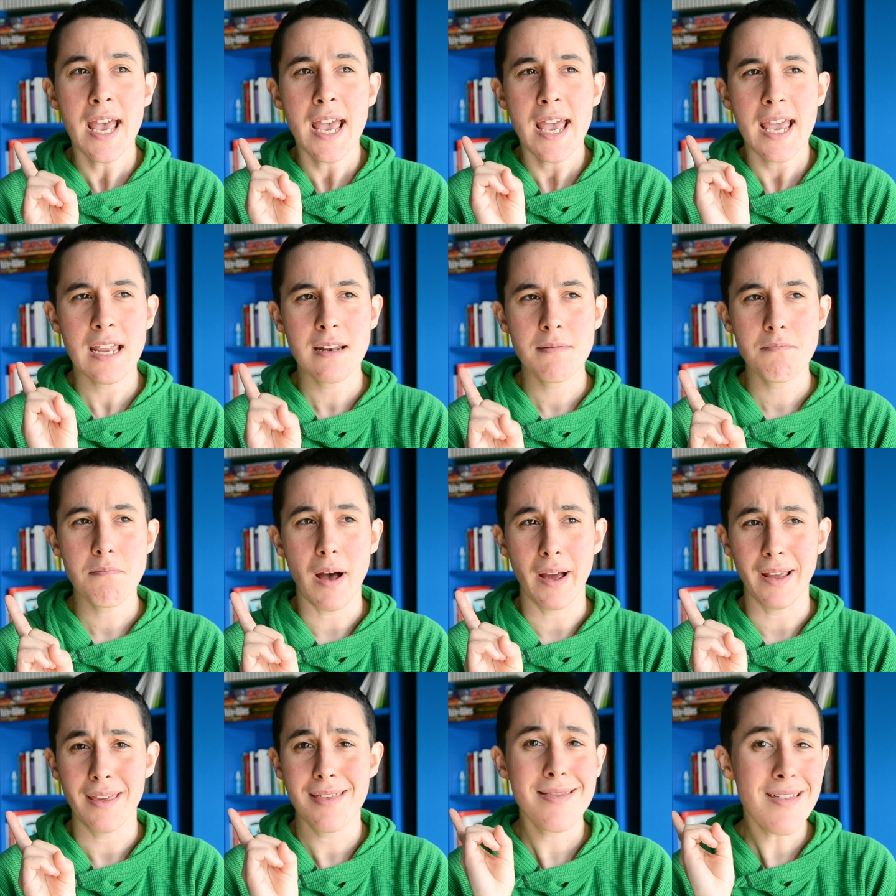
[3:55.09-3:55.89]
in
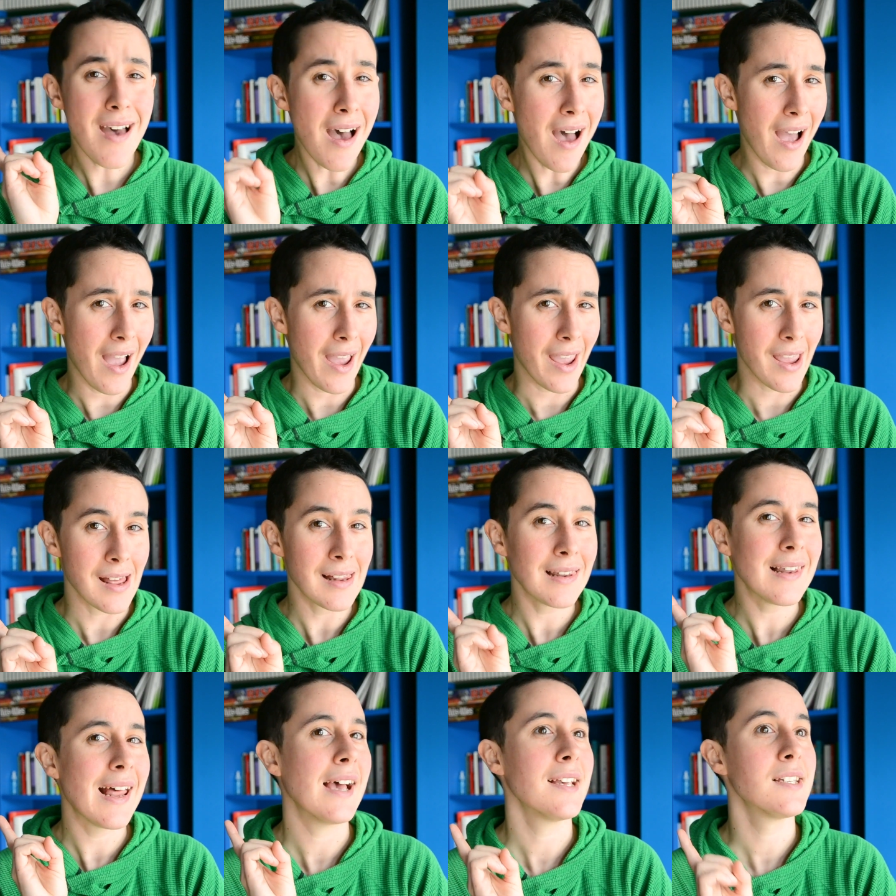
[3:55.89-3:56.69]
my thigh
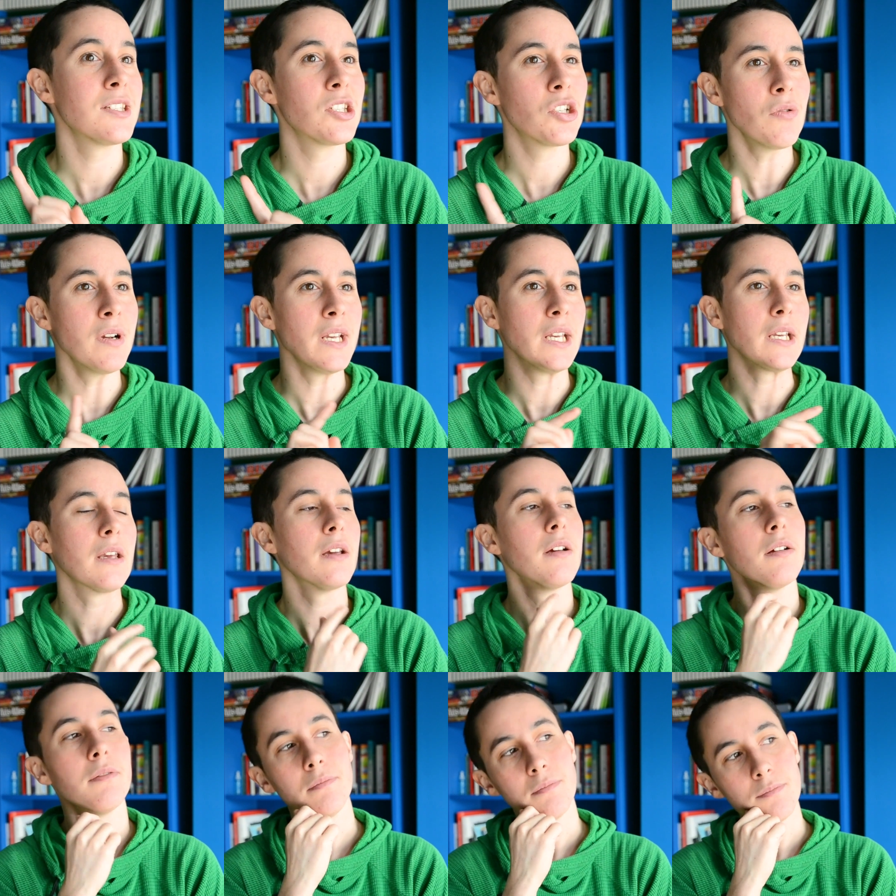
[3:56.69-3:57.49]
last
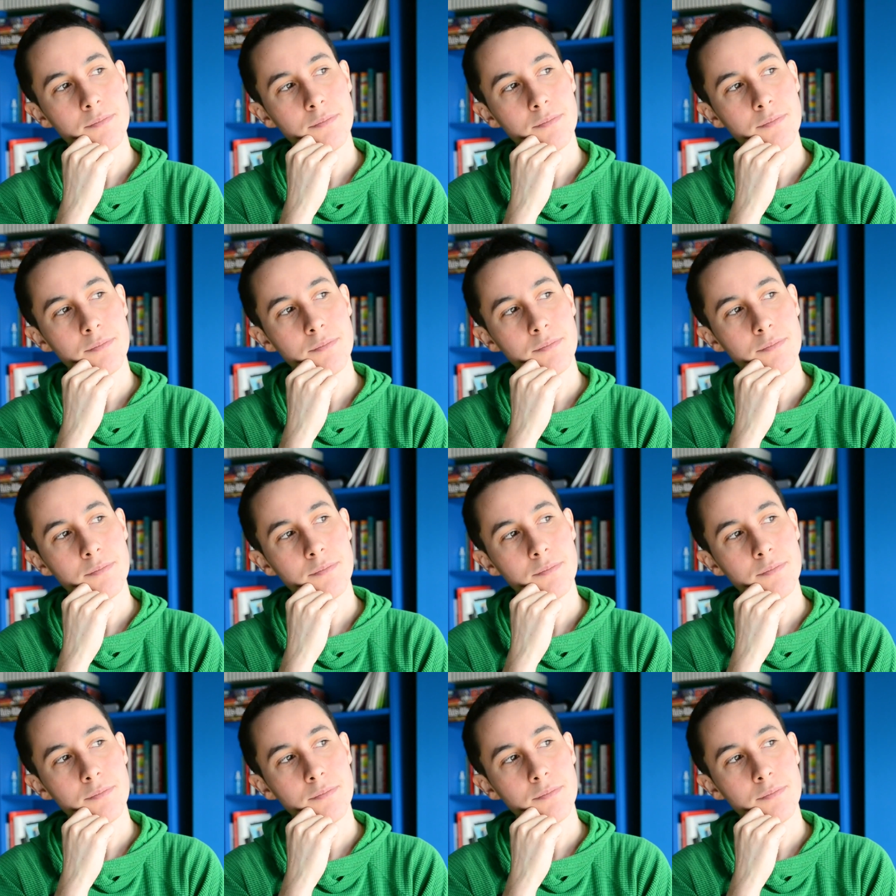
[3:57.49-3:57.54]
week.